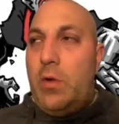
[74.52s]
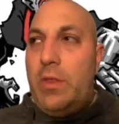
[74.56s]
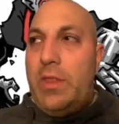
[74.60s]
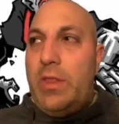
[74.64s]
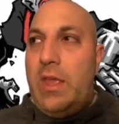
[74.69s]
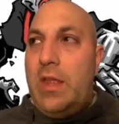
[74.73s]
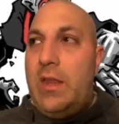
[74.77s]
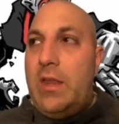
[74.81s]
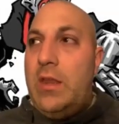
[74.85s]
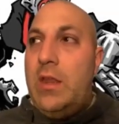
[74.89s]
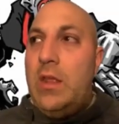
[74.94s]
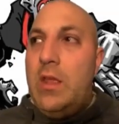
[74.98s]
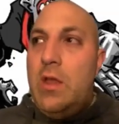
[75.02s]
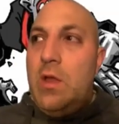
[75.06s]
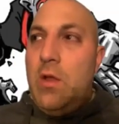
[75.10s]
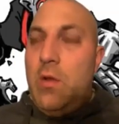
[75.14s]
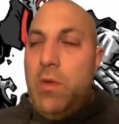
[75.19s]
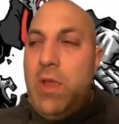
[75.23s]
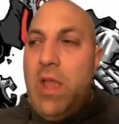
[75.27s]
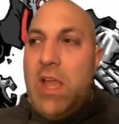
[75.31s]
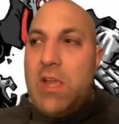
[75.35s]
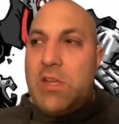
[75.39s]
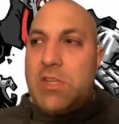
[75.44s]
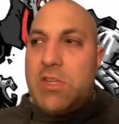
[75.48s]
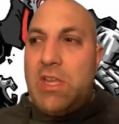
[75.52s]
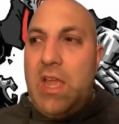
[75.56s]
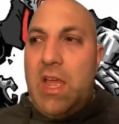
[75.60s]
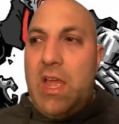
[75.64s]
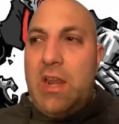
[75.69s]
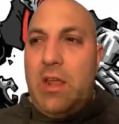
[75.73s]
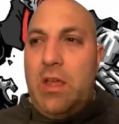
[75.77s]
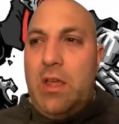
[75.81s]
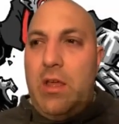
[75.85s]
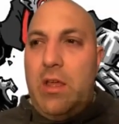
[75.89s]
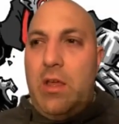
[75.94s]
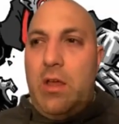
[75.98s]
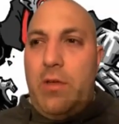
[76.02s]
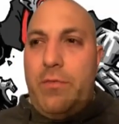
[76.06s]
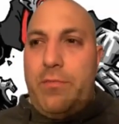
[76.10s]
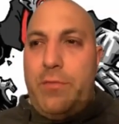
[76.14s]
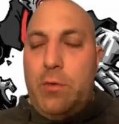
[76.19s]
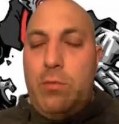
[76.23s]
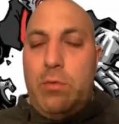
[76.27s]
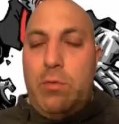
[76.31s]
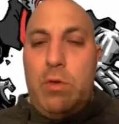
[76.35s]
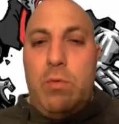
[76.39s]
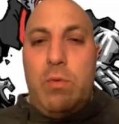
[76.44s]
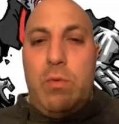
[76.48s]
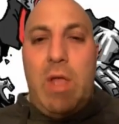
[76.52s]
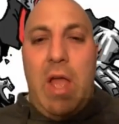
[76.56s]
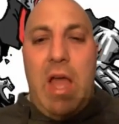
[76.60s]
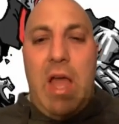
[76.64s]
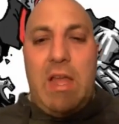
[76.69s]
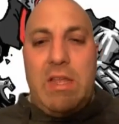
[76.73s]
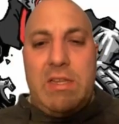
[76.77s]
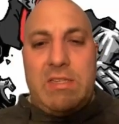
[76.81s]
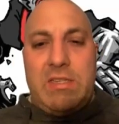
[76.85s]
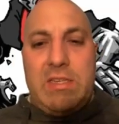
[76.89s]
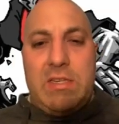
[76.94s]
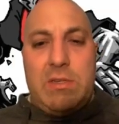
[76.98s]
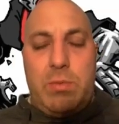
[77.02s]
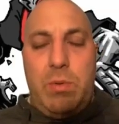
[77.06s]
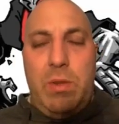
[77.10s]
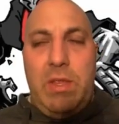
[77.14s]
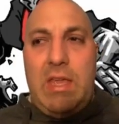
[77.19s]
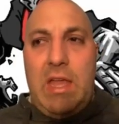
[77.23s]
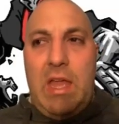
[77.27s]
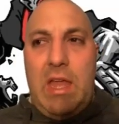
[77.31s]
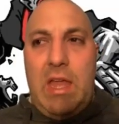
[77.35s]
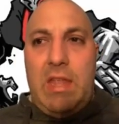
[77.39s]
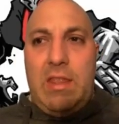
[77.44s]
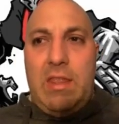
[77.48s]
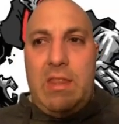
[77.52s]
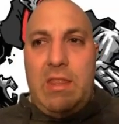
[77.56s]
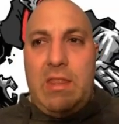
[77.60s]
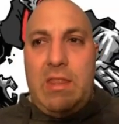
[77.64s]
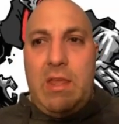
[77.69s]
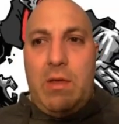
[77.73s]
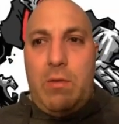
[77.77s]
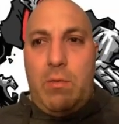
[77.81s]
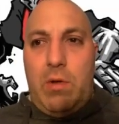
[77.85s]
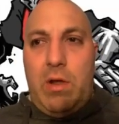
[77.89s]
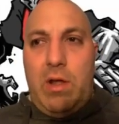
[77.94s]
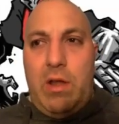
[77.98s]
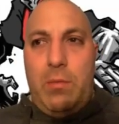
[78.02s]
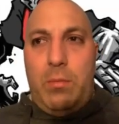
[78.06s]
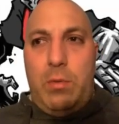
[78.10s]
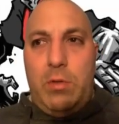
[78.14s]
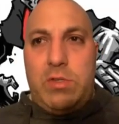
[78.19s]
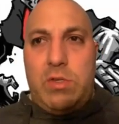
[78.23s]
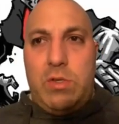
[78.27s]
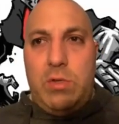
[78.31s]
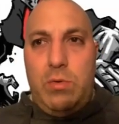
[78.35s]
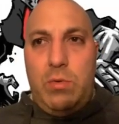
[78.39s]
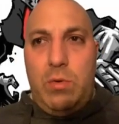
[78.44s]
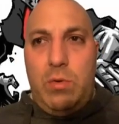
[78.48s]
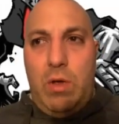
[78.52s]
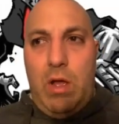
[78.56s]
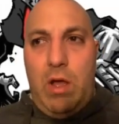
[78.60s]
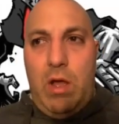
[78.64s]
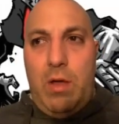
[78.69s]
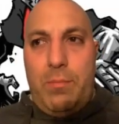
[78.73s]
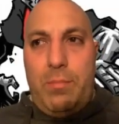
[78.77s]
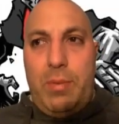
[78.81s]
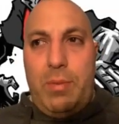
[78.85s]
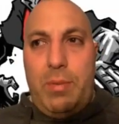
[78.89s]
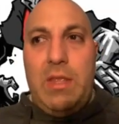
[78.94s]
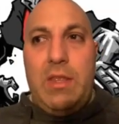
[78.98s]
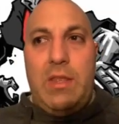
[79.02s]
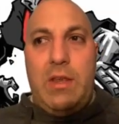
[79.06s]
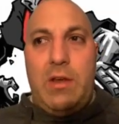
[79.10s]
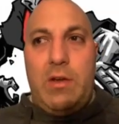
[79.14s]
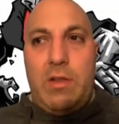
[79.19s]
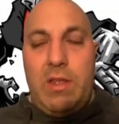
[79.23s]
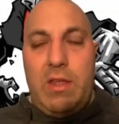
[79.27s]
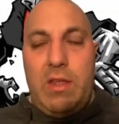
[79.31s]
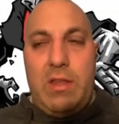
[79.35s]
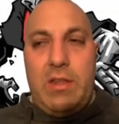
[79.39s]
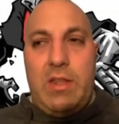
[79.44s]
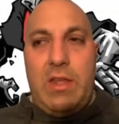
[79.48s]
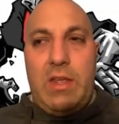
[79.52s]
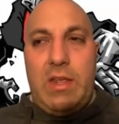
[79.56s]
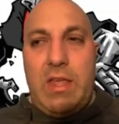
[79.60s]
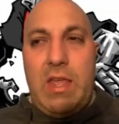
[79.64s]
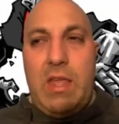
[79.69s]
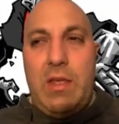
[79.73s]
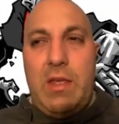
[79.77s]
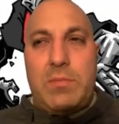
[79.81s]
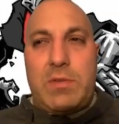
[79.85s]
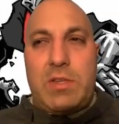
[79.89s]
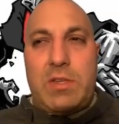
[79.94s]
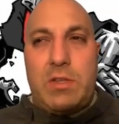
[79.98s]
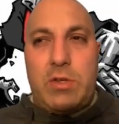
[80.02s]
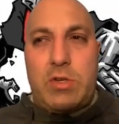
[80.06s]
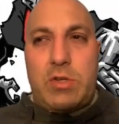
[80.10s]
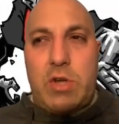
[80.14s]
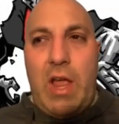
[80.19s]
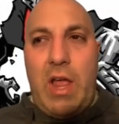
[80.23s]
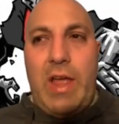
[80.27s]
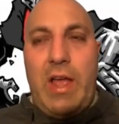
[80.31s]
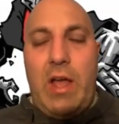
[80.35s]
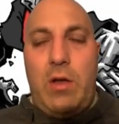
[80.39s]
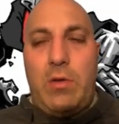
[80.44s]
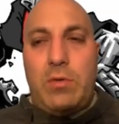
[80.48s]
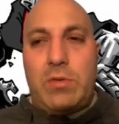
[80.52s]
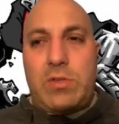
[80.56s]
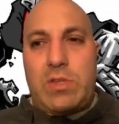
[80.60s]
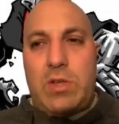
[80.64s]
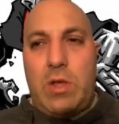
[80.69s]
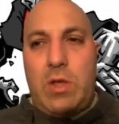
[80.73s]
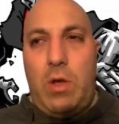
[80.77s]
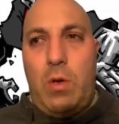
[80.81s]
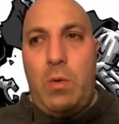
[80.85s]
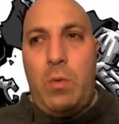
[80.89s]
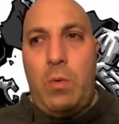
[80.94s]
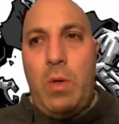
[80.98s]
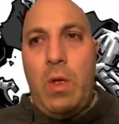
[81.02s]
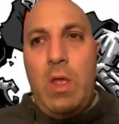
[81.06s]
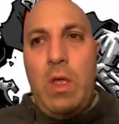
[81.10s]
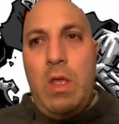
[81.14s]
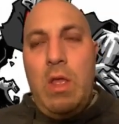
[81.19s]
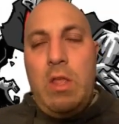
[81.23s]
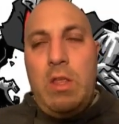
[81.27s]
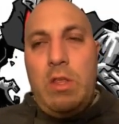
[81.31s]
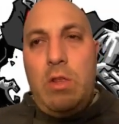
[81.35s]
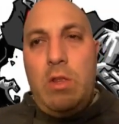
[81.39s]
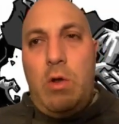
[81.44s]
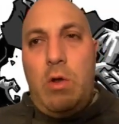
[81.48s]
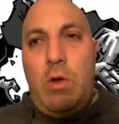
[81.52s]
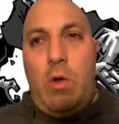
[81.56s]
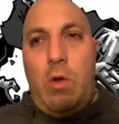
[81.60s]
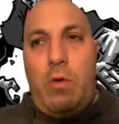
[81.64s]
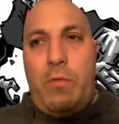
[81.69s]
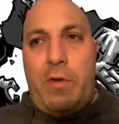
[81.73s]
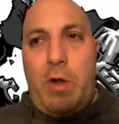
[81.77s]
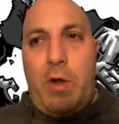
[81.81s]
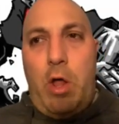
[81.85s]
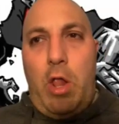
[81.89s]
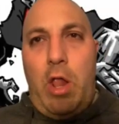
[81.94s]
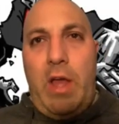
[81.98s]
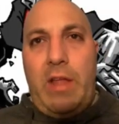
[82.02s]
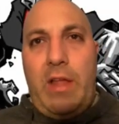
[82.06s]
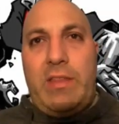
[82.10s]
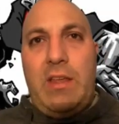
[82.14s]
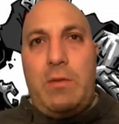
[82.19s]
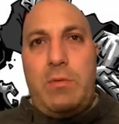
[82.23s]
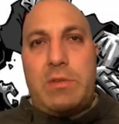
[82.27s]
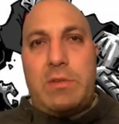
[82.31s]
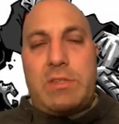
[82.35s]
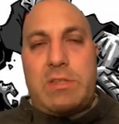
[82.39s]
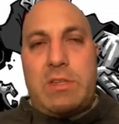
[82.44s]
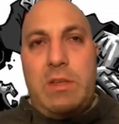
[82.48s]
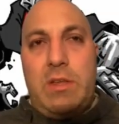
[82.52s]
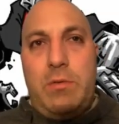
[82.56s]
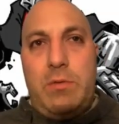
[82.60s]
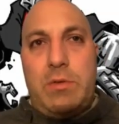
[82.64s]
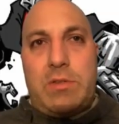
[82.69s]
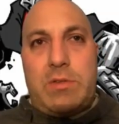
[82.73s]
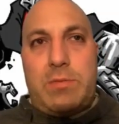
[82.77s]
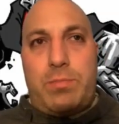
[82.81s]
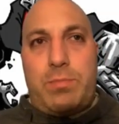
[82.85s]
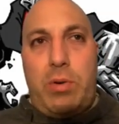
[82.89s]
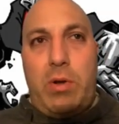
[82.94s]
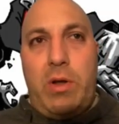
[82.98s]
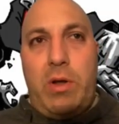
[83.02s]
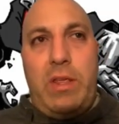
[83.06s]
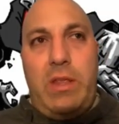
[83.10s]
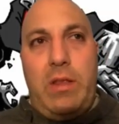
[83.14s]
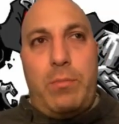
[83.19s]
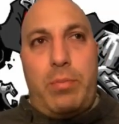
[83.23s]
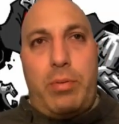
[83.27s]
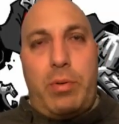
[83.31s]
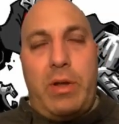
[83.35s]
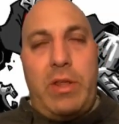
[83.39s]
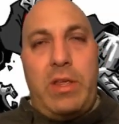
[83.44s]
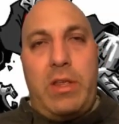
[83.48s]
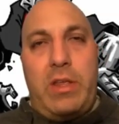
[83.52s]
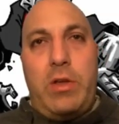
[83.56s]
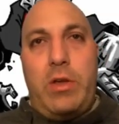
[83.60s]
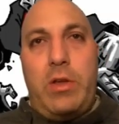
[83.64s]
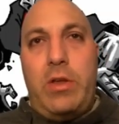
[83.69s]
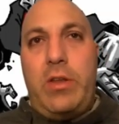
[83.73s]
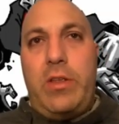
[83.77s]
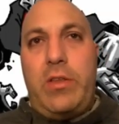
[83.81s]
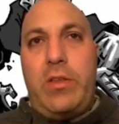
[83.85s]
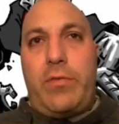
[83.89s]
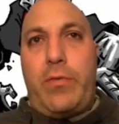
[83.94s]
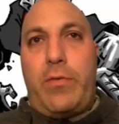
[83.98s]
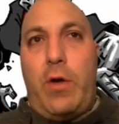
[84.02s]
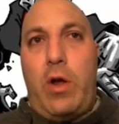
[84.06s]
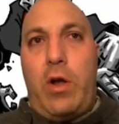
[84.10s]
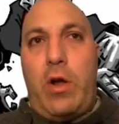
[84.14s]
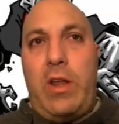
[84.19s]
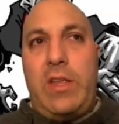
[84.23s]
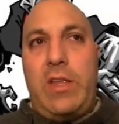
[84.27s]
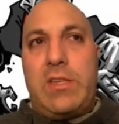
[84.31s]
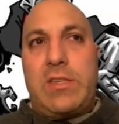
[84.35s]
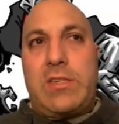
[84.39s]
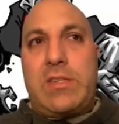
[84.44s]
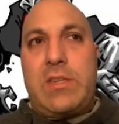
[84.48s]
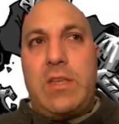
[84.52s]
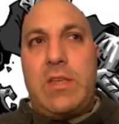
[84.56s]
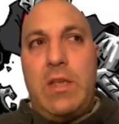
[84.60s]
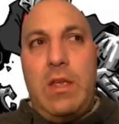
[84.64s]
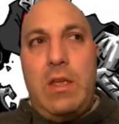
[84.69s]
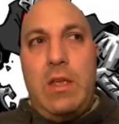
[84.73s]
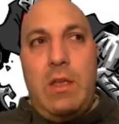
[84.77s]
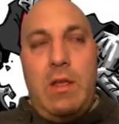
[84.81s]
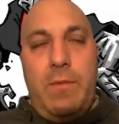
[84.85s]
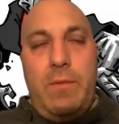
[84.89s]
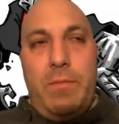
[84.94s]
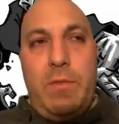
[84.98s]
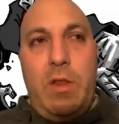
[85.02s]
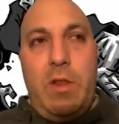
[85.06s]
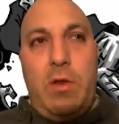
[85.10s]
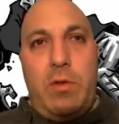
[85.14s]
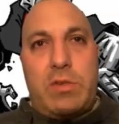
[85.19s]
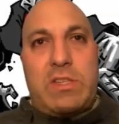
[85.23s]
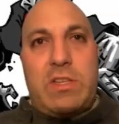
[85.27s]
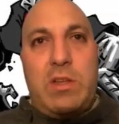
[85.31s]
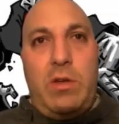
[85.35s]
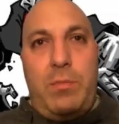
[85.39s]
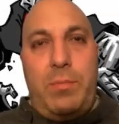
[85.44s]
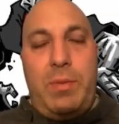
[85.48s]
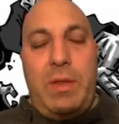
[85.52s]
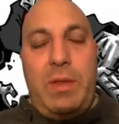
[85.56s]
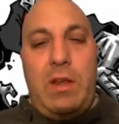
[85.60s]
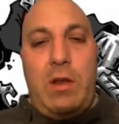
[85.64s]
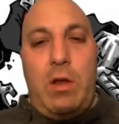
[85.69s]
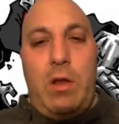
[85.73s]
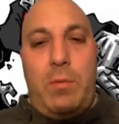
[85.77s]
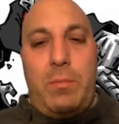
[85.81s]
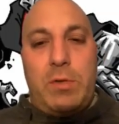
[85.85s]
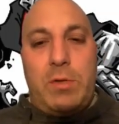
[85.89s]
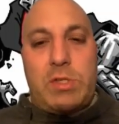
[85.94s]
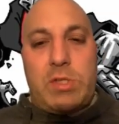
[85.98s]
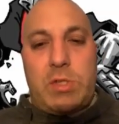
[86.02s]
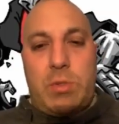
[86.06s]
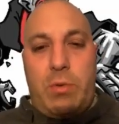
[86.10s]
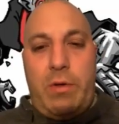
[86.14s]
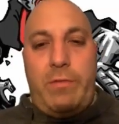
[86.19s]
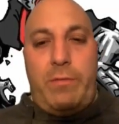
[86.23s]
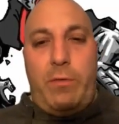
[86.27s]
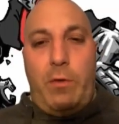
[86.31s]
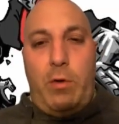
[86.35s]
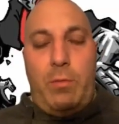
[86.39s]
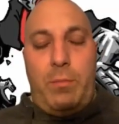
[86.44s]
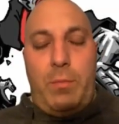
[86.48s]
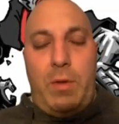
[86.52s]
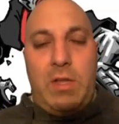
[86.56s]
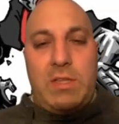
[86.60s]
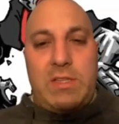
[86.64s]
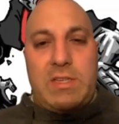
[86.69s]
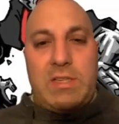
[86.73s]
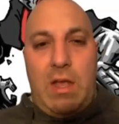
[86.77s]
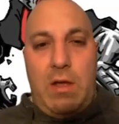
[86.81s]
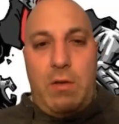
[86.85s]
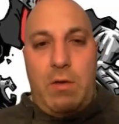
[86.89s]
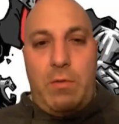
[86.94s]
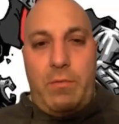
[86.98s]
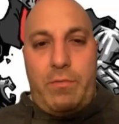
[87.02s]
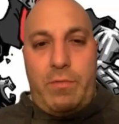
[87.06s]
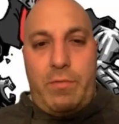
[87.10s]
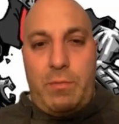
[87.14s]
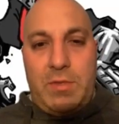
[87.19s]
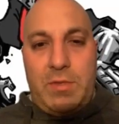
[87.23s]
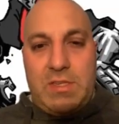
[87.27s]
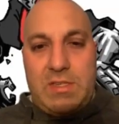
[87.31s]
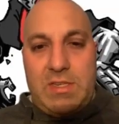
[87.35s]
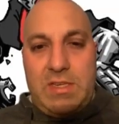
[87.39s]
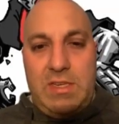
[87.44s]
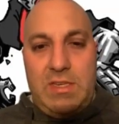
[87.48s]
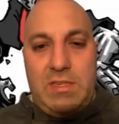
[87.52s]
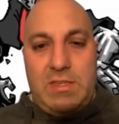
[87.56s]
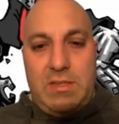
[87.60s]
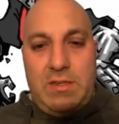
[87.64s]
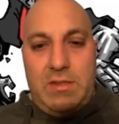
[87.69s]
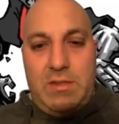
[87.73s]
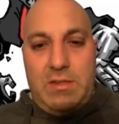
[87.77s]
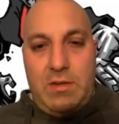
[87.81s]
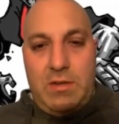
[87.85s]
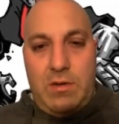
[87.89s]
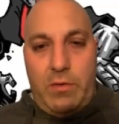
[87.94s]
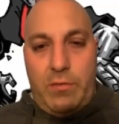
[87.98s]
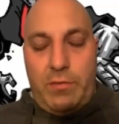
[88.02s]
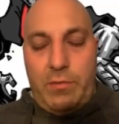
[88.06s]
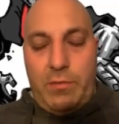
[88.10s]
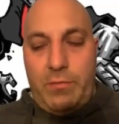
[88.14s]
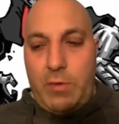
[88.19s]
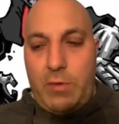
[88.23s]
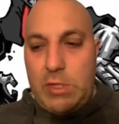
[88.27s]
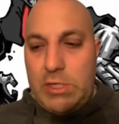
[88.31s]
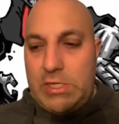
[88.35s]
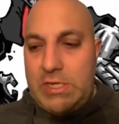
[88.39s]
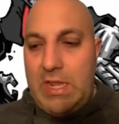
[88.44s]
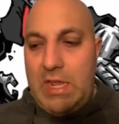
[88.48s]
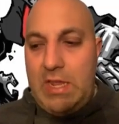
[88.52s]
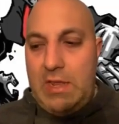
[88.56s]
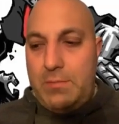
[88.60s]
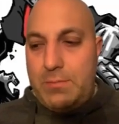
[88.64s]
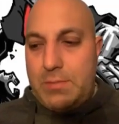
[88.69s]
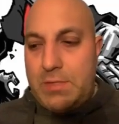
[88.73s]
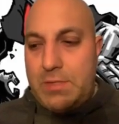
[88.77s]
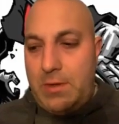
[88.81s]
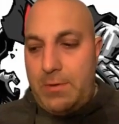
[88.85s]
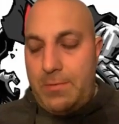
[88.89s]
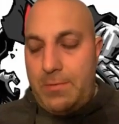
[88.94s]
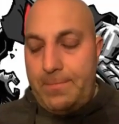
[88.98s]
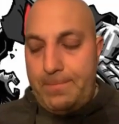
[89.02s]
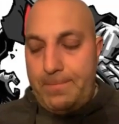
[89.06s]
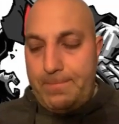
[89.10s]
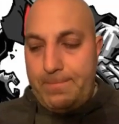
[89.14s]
then we actually had a few new guys this weekend that were able to be there that came to the tryout. So, overall, I think it was pretty good as far as, still being almost 3 full months out from the season, from first game. So